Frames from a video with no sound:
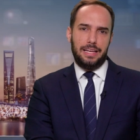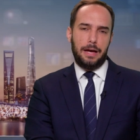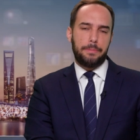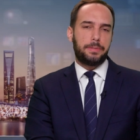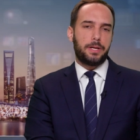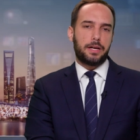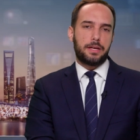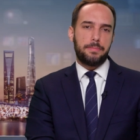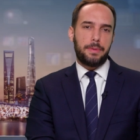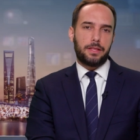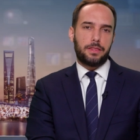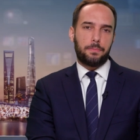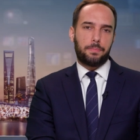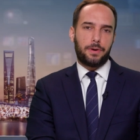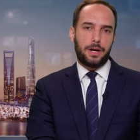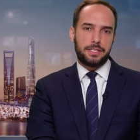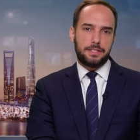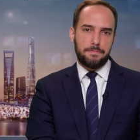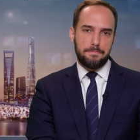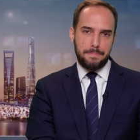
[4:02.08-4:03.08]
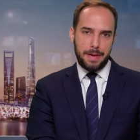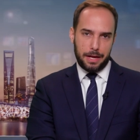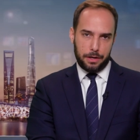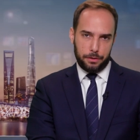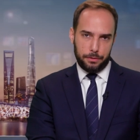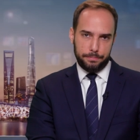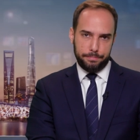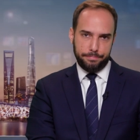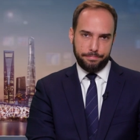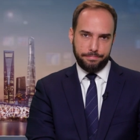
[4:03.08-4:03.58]
I'm talking about the price of
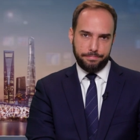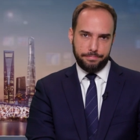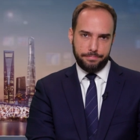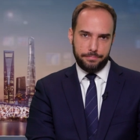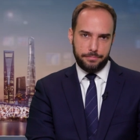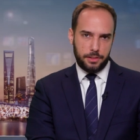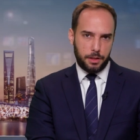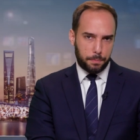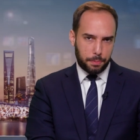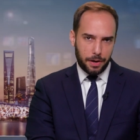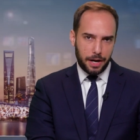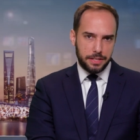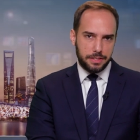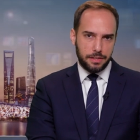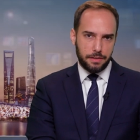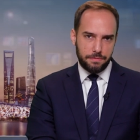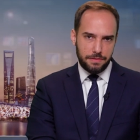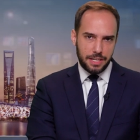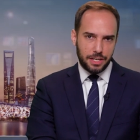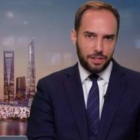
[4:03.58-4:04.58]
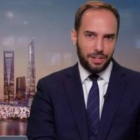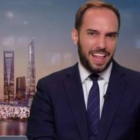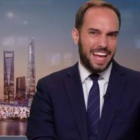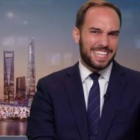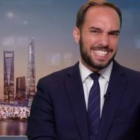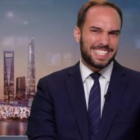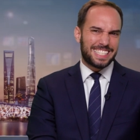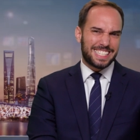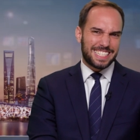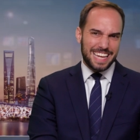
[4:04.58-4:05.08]
metal. The price of nickel
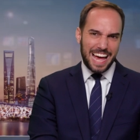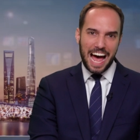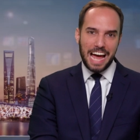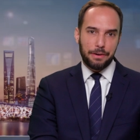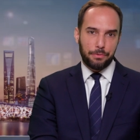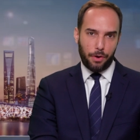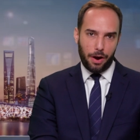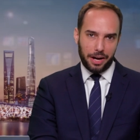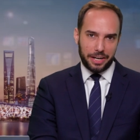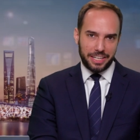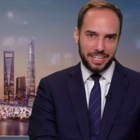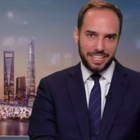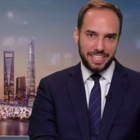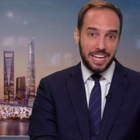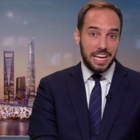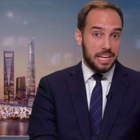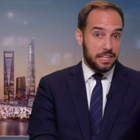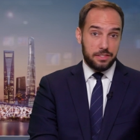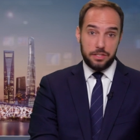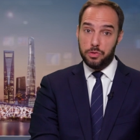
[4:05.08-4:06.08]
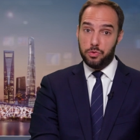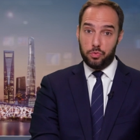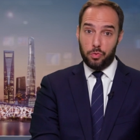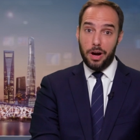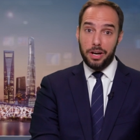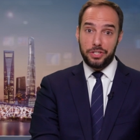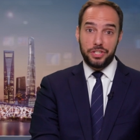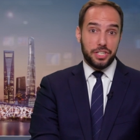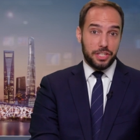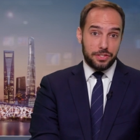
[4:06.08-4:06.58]
has skyrocketed since
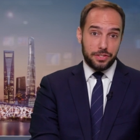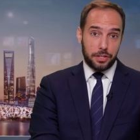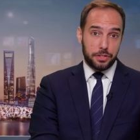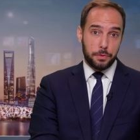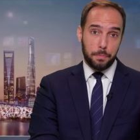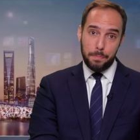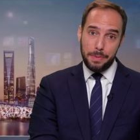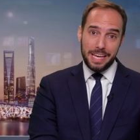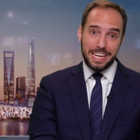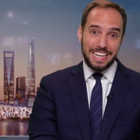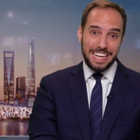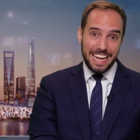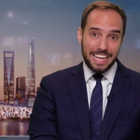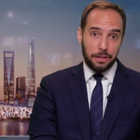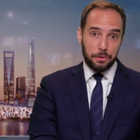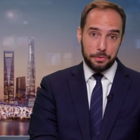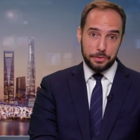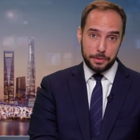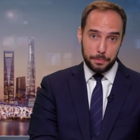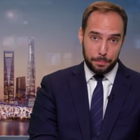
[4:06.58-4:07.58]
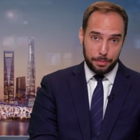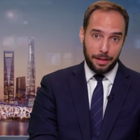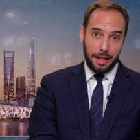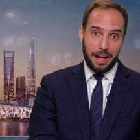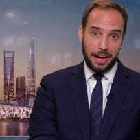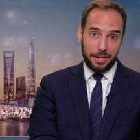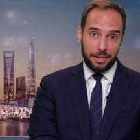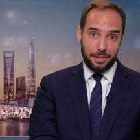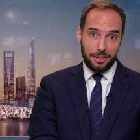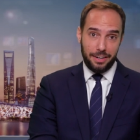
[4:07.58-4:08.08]
Russia is such a big nickel
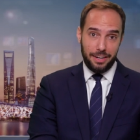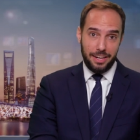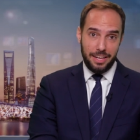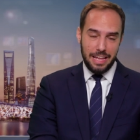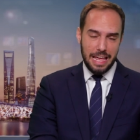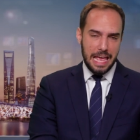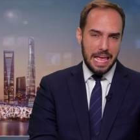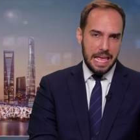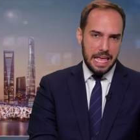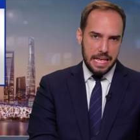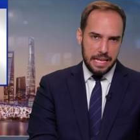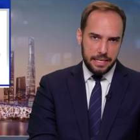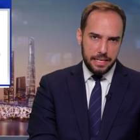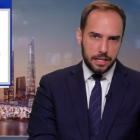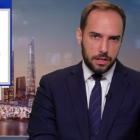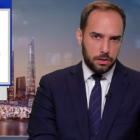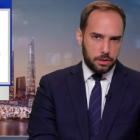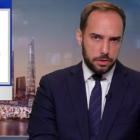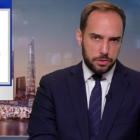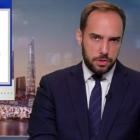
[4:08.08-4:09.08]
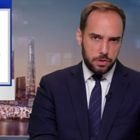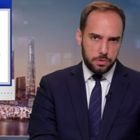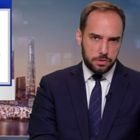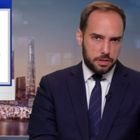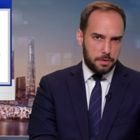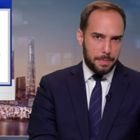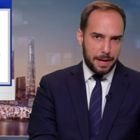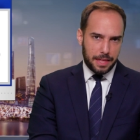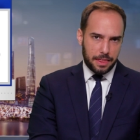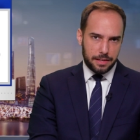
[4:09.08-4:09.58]
supplier. Nickel is used
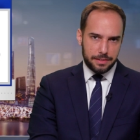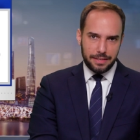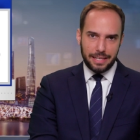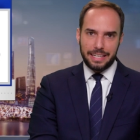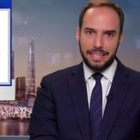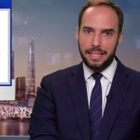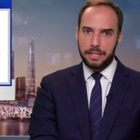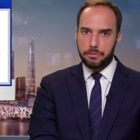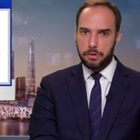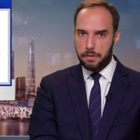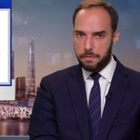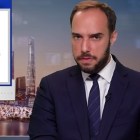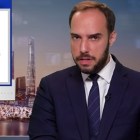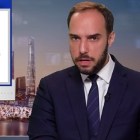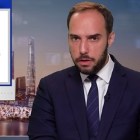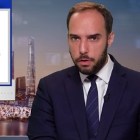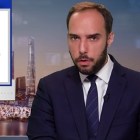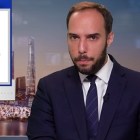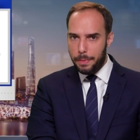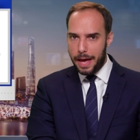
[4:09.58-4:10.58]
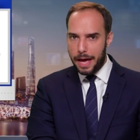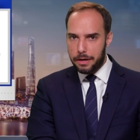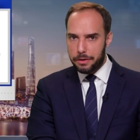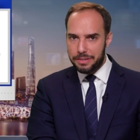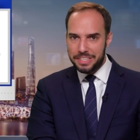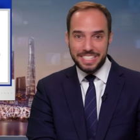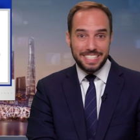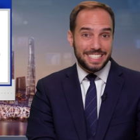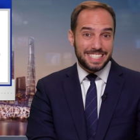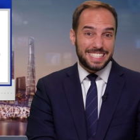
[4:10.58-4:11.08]
to make things like electric vehicle
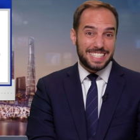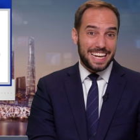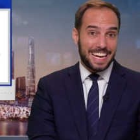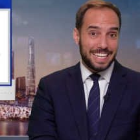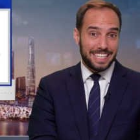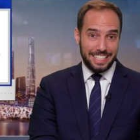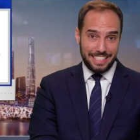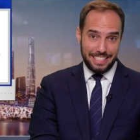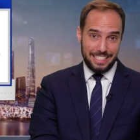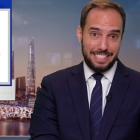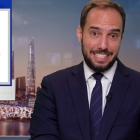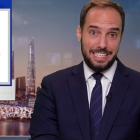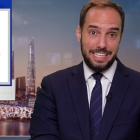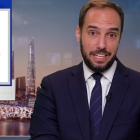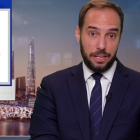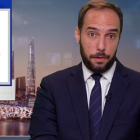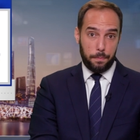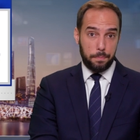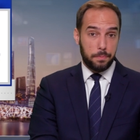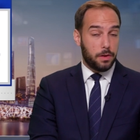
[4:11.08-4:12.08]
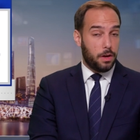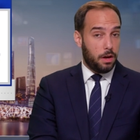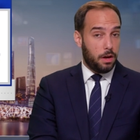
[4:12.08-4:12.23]
batteries and stainless steel.